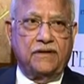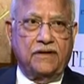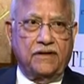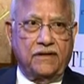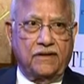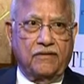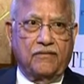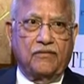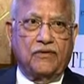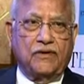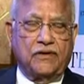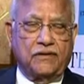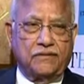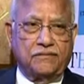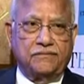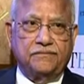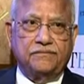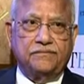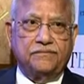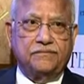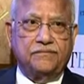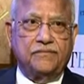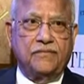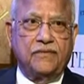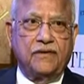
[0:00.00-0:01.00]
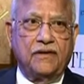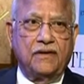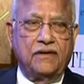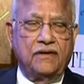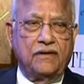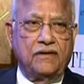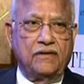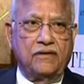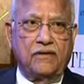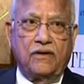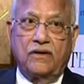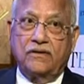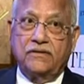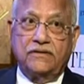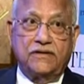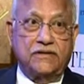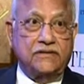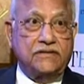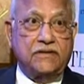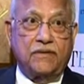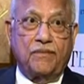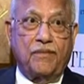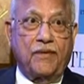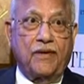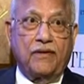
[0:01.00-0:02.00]
the world. Not
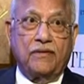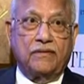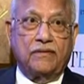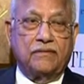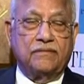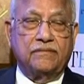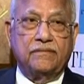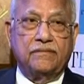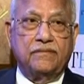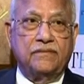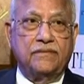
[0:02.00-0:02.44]
just Apollo,